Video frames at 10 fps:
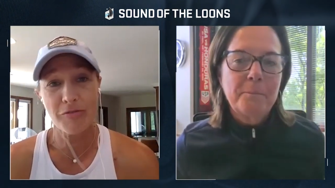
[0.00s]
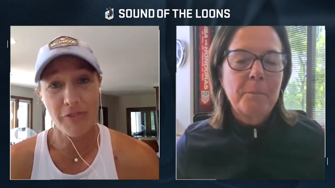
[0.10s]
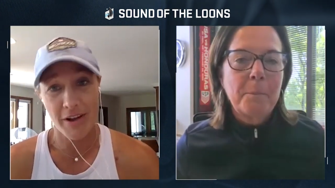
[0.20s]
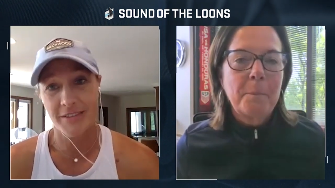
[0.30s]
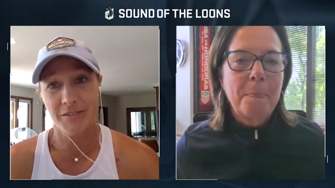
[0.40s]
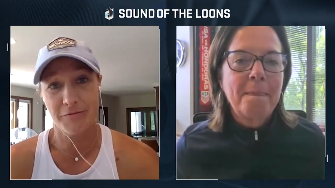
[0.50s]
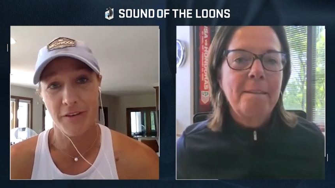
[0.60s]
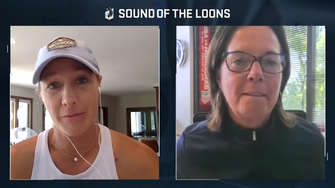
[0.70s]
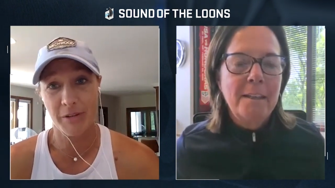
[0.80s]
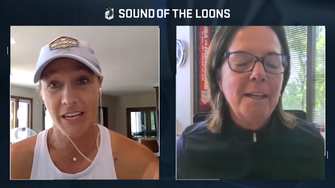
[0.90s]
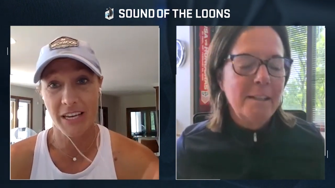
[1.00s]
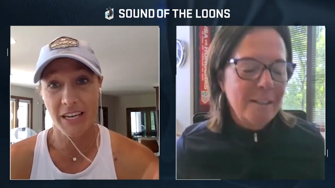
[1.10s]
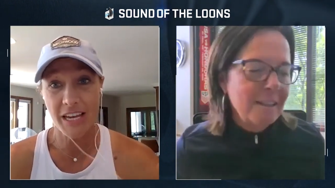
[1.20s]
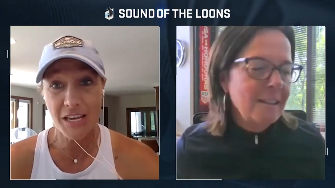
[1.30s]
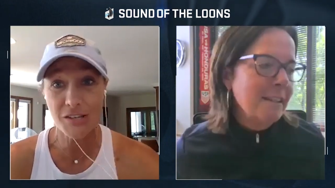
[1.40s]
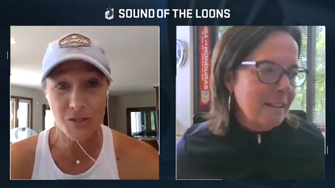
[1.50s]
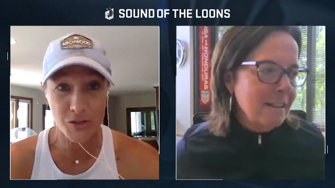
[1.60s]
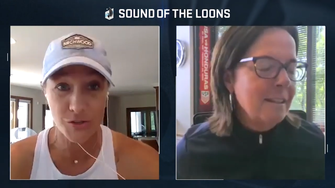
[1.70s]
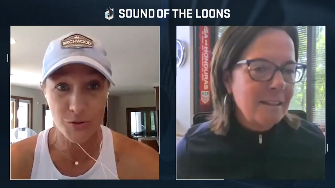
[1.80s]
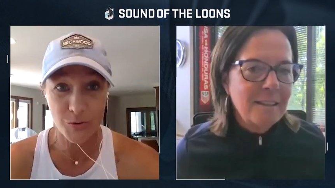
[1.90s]
Speaker 1: friends and family yeah.
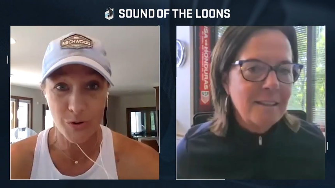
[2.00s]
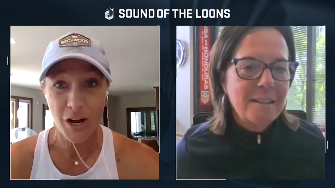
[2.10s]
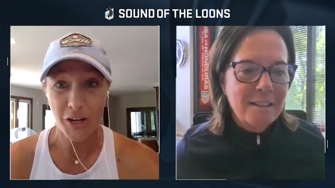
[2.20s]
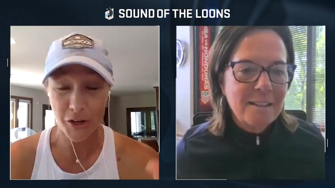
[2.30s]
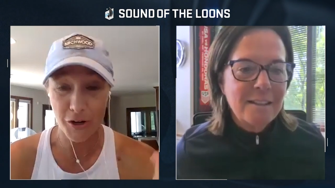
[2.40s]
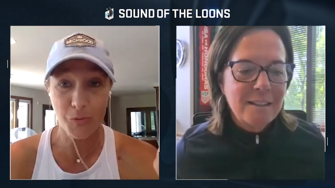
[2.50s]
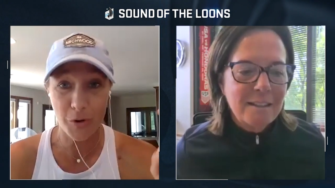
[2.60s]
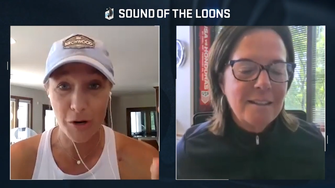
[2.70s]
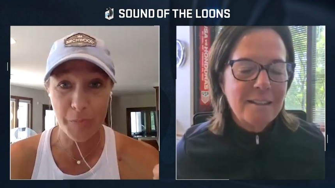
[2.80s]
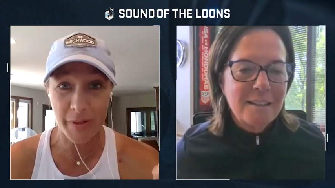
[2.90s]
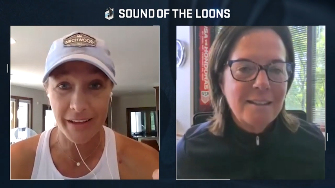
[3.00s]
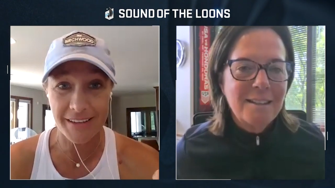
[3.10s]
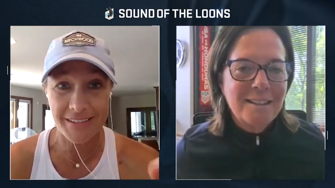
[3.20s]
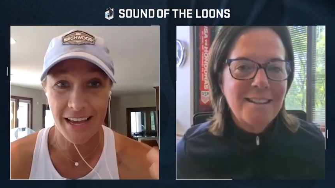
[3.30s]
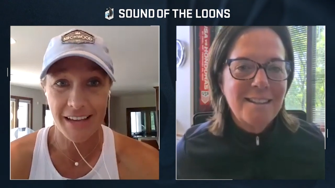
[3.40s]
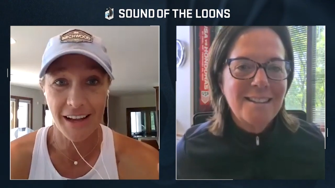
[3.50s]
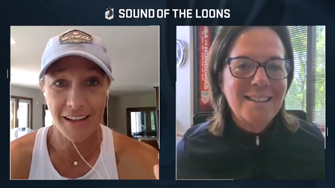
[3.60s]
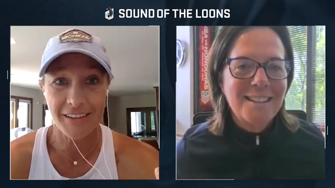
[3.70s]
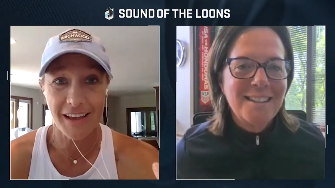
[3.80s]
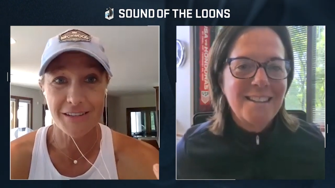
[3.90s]
into your workplace at
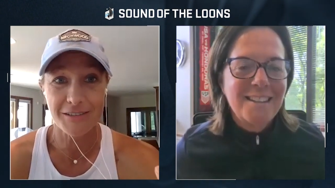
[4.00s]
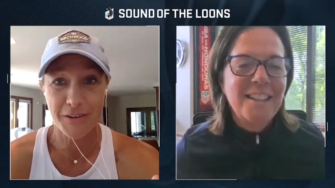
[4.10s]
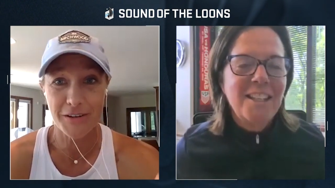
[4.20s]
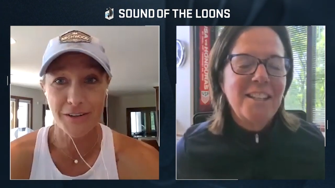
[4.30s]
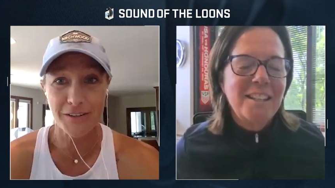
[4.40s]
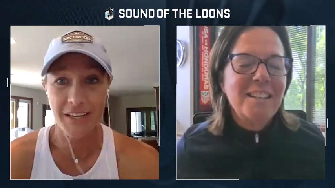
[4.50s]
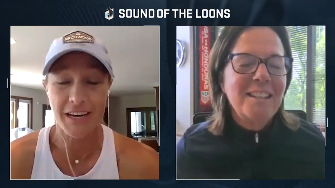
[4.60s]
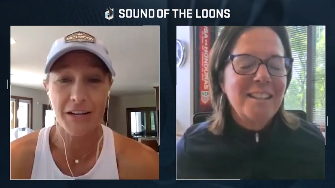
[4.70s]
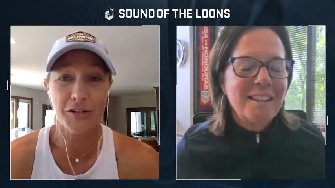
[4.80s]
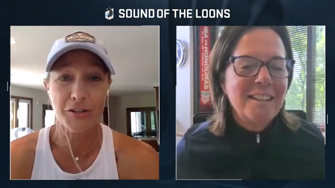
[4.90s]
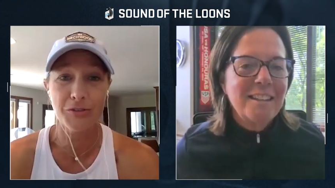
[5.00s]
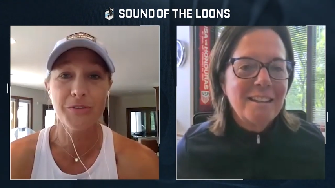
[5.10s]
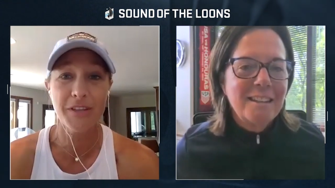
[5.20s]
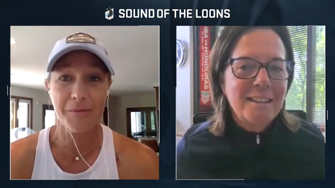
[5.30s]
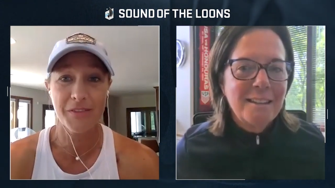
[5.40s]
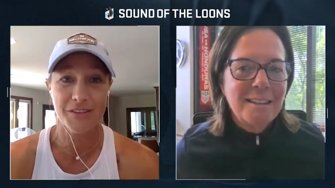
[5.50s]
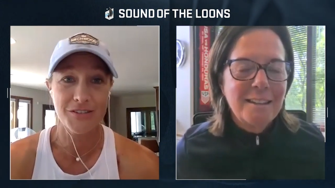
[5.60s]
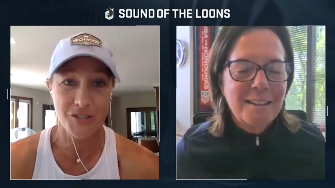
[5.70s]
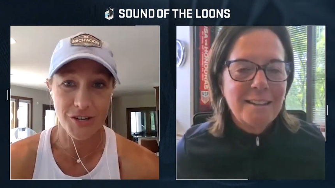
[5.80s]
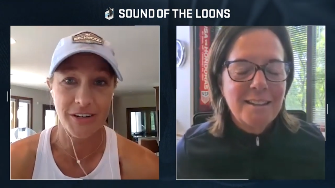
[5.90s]
Allianz Field and include them in
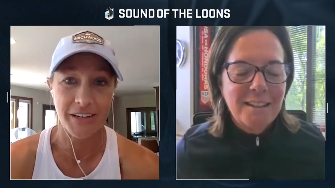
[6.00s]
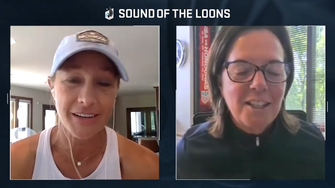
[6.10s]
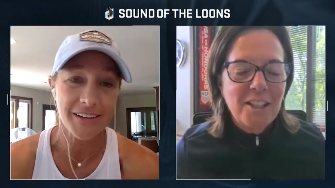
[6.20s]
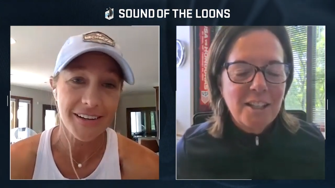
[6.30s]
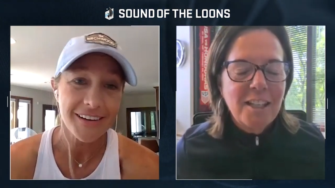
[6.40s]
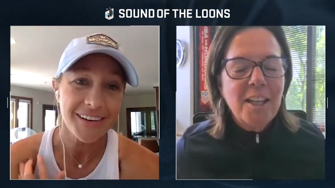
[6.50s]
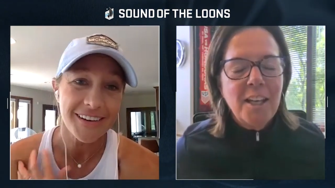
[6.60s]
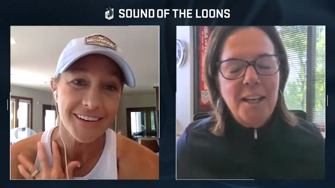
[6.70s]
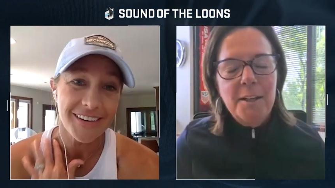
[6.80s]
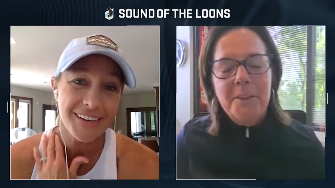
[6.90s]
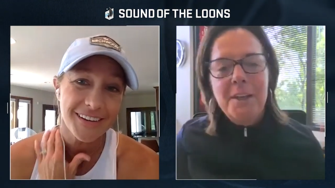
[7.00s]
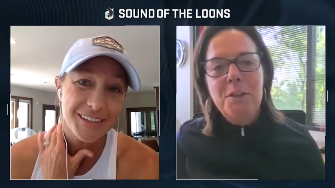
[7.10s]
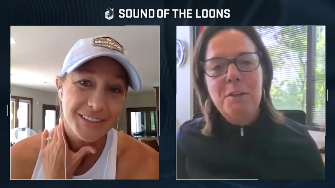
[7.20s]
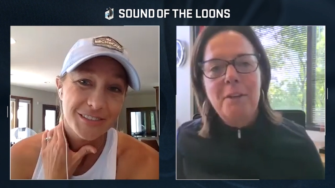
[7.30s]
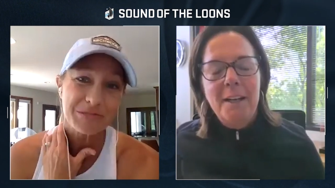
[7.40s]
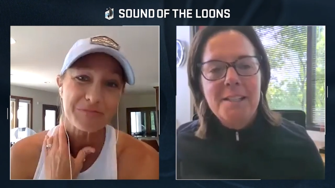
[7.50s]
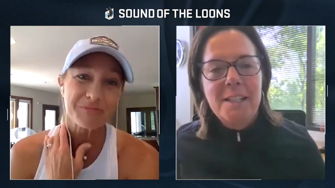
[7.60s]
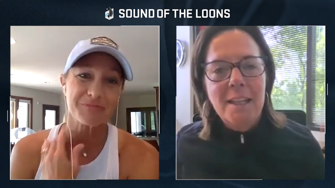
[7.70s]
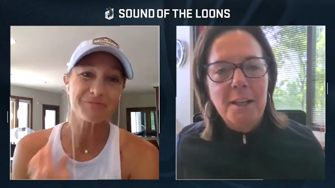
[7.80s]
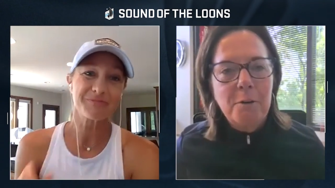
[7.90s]
this
Speaker 2: journey? I thank you for
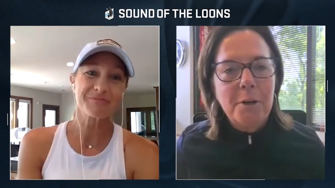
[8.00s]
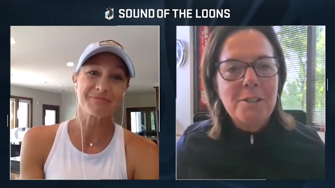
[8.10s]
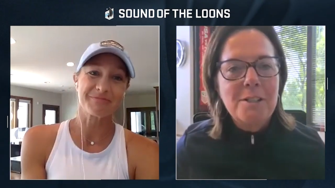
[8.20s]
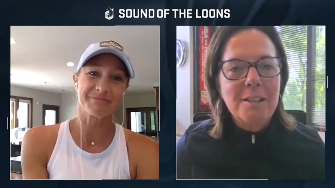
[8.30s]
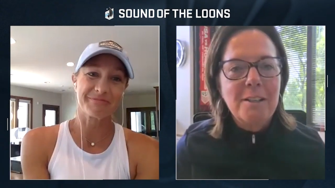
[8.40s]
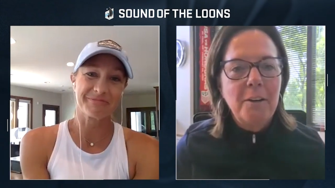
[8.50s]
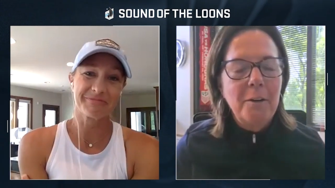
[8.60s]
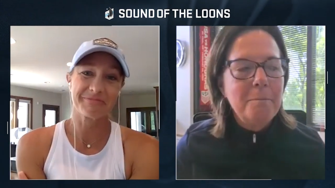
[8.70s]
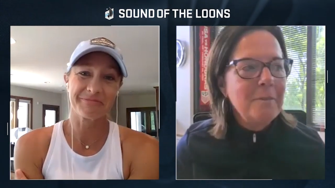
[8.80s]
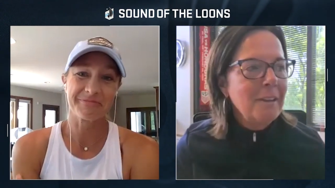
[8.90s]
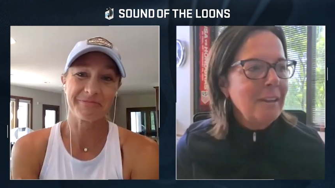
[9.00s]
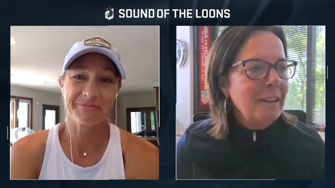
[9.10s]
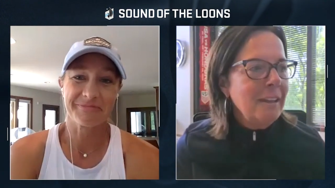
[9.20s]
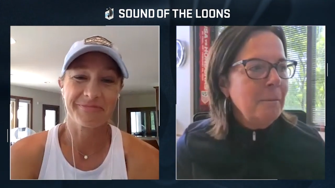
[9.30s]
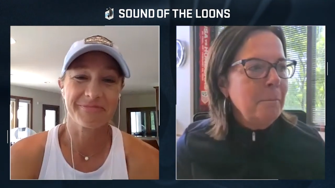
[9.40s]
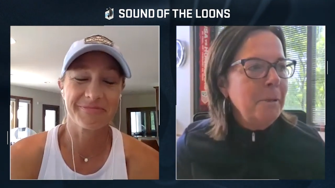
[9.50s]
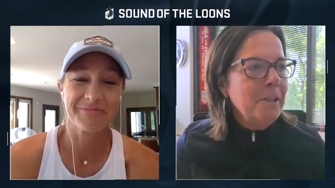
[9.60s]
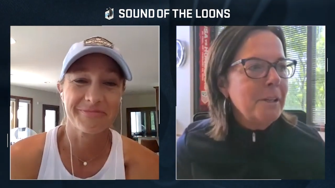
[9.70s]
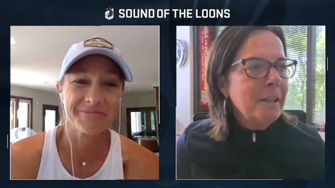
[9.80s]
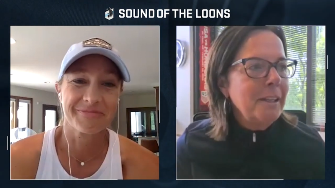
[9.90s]
asking that question. Um,
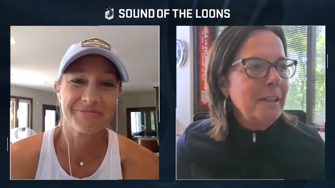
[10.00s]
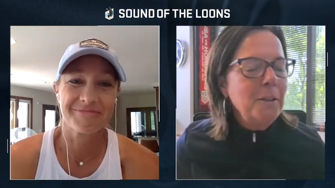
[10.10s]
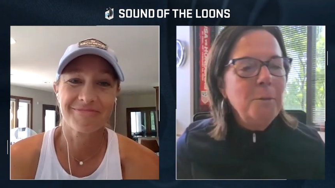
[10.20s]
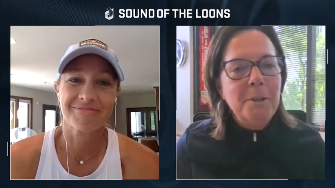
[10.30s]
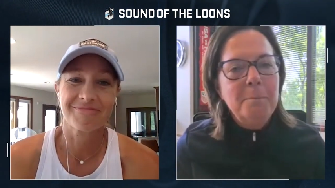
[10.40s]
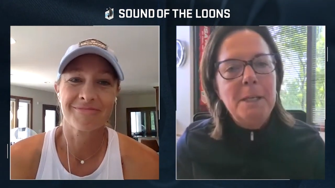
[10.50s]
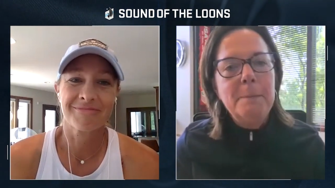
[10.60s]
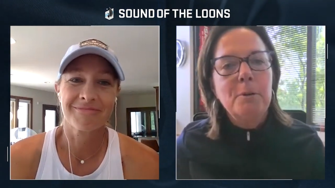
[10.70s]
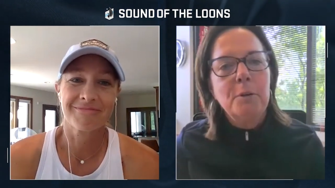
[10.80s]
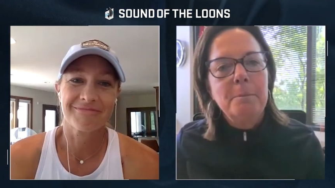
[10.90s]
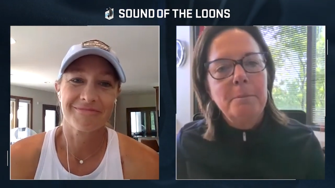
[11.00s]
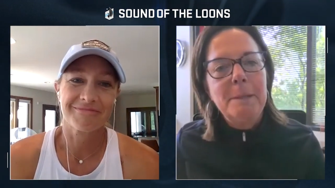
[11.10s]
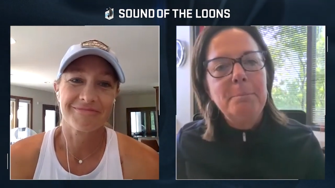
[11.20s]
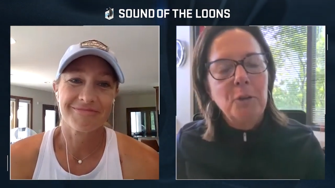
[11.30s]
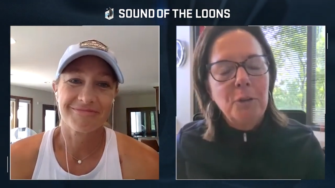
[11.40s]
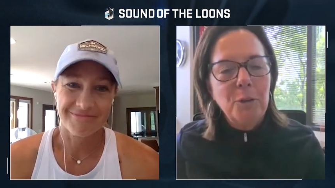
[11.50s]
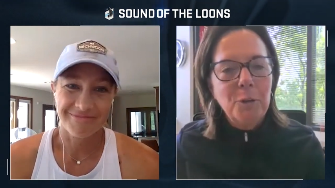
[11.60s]
because I think, you mean, people, people